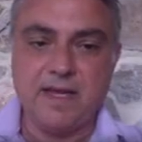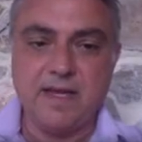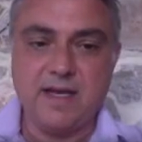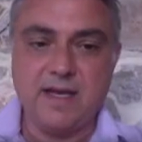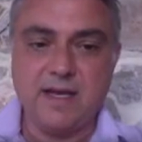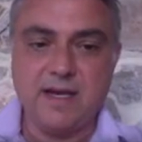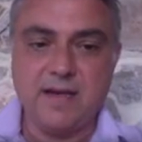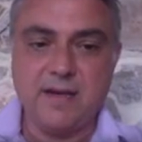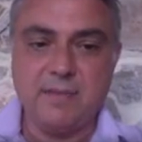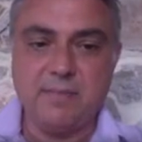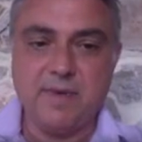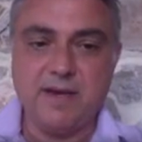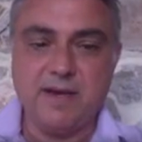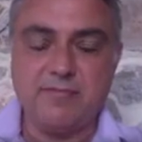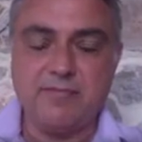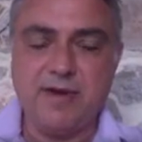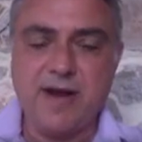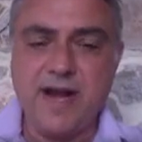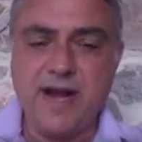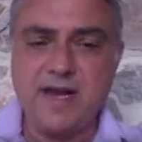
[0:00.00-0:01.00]
Uh,
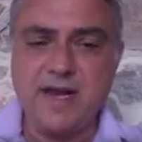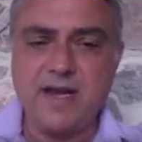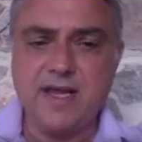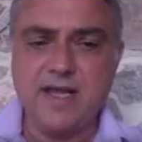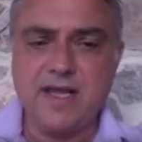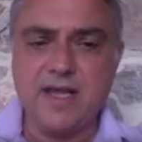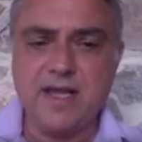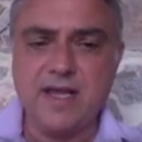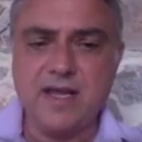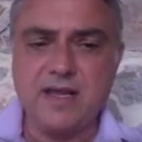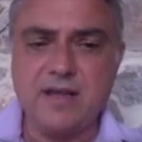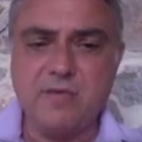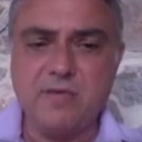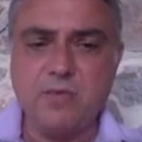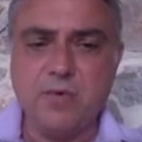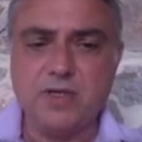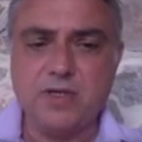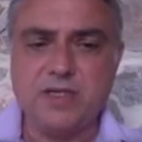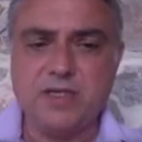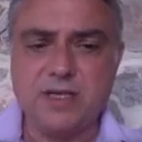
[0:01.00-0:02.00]
but rarely
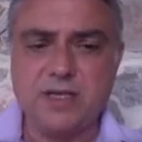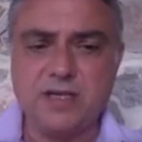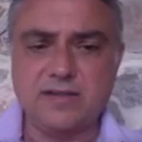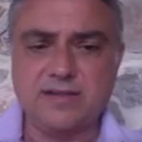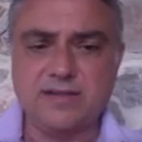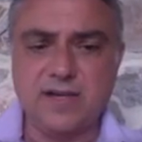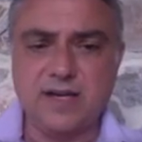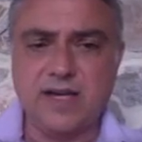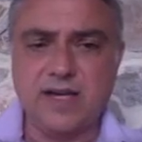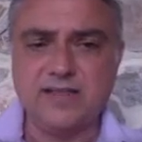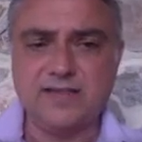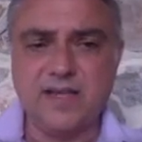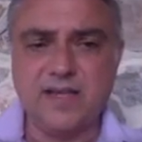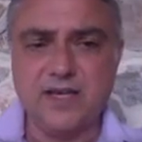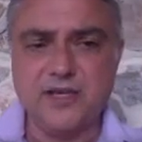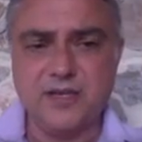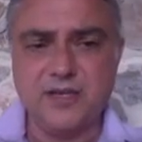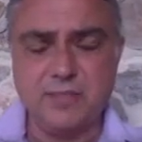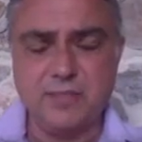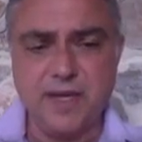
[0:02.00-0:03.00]
would
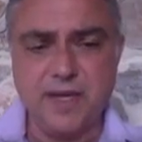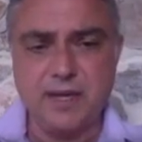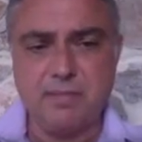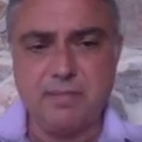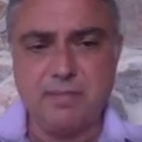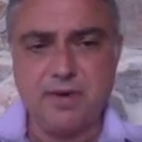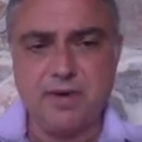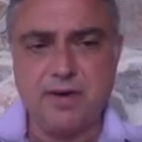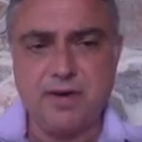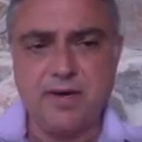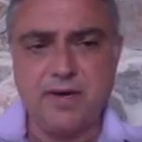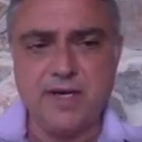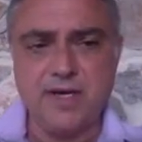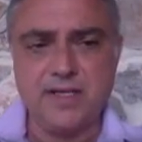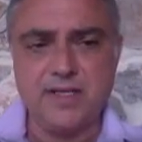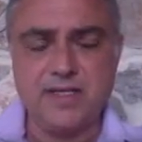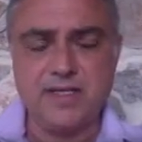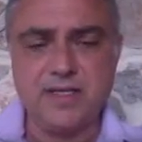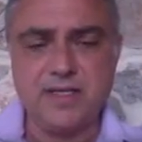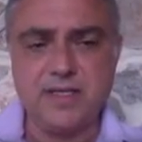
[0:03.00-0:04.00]
sterilization be
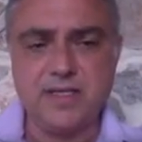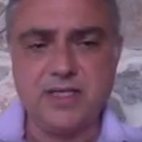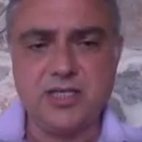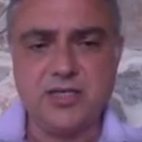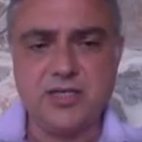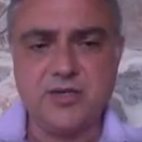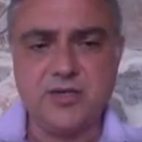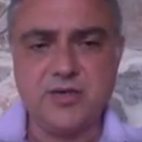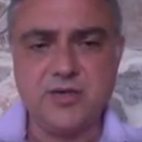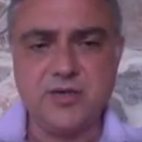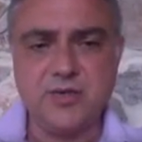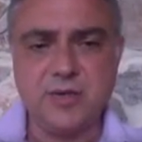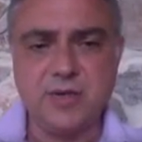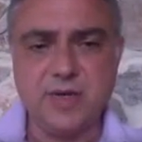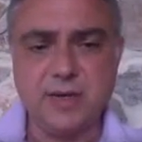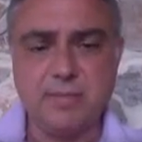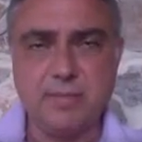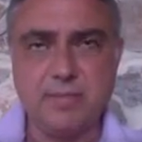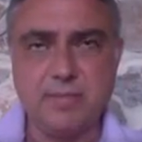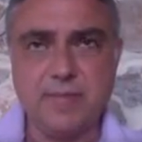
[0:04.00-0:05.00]
applied to
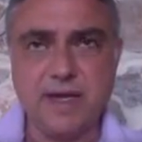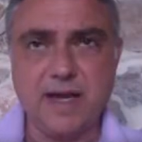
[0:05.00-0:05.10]
uh,